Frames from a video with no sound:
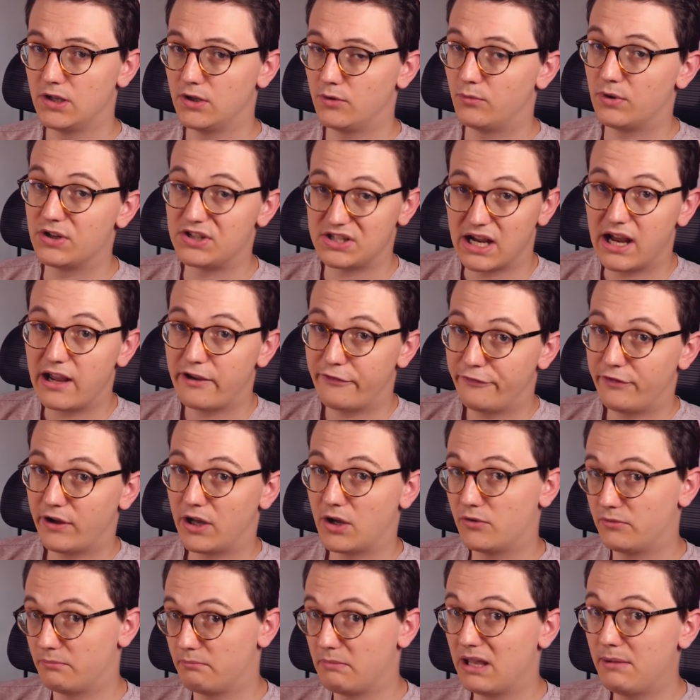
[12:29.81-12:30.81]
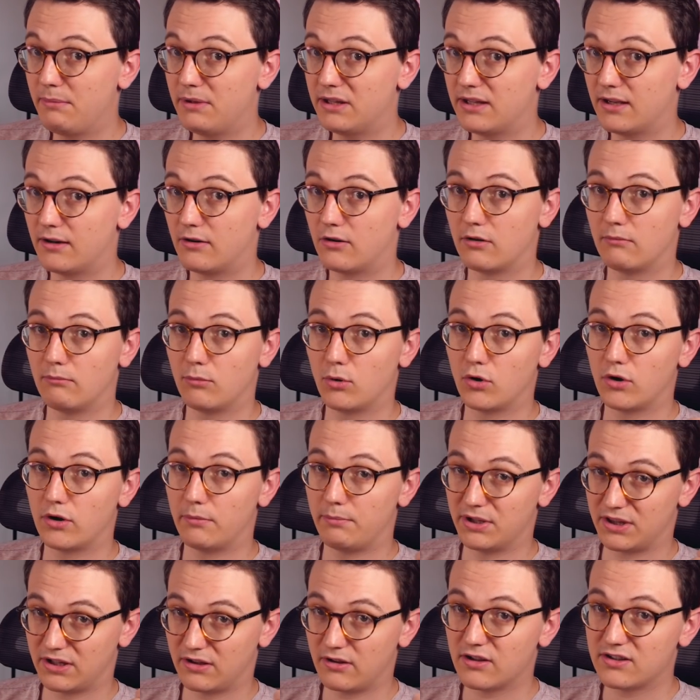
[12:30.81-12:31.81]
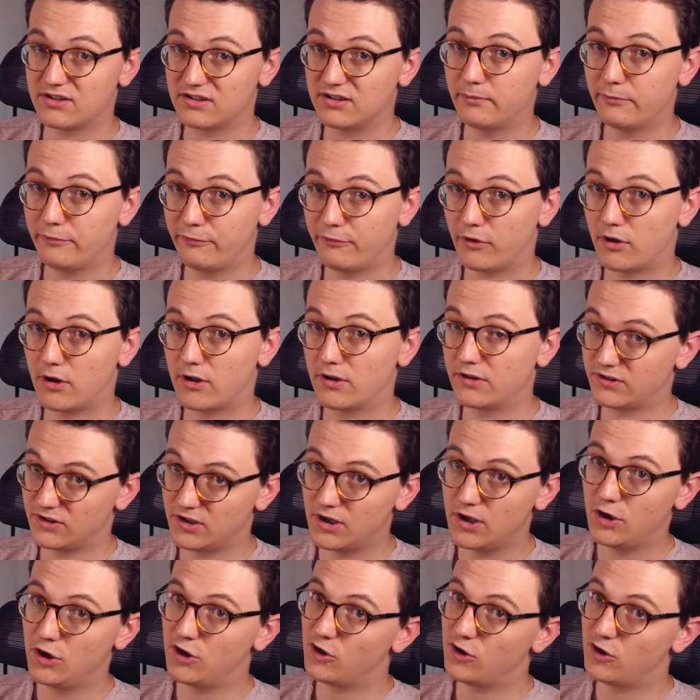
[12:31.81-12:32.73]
which I found, maybe there are more, but custom fonts,